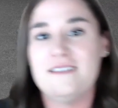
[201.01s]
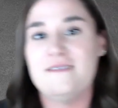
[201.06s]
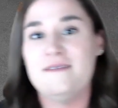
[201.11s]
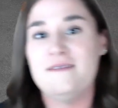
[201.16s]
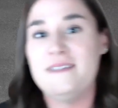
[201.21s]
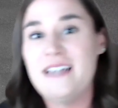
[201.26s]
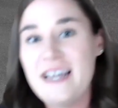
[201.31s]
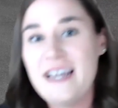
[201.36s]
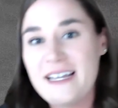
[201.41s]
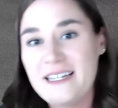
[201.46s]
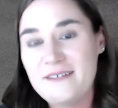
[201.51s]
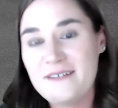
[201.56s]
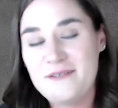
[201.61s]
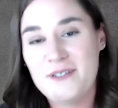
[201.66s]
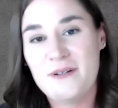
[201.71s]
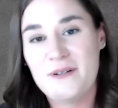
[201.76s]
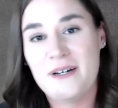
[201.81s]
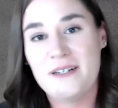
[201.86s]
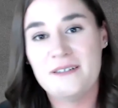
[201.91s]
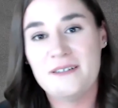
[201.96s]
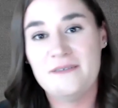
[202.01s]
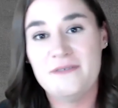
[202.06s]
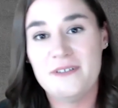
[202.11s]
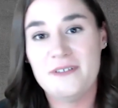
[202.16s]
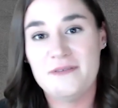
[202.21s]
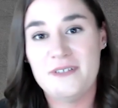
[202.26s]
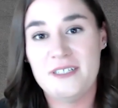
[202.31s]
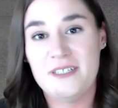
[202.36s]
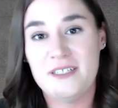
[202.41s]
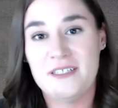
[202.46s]
to negative
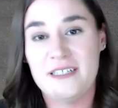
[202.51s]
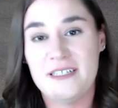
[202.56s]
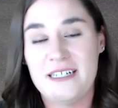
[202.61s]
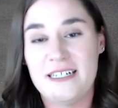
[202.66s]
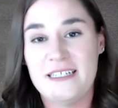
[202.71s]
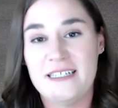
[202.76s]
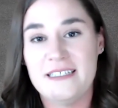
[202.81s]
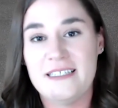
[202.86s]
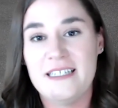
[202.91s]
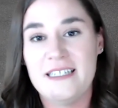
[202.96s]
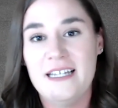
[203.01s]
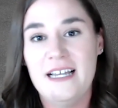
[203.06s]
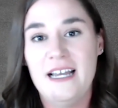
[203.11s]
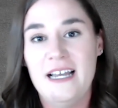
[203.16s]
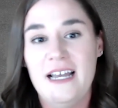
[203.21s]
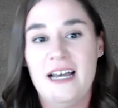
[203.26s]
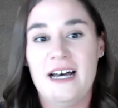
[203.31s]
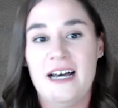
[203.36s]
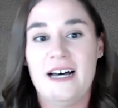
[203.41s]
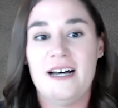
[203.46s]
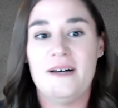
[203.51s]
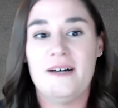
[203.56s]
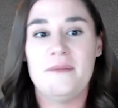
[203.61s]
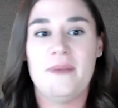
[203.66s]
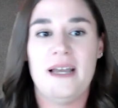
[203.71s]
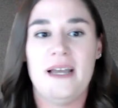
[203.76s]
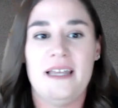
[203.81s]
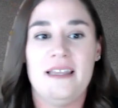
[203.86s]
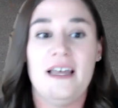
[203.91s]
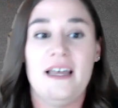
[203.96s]
250 degrees.
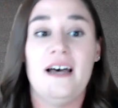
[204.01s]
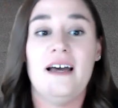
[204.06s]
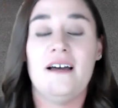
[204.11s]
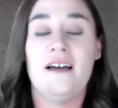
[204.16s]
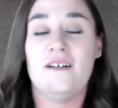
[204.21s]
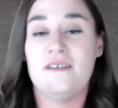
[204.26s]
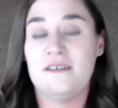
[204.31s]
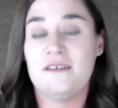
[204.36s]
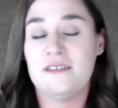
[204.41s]
And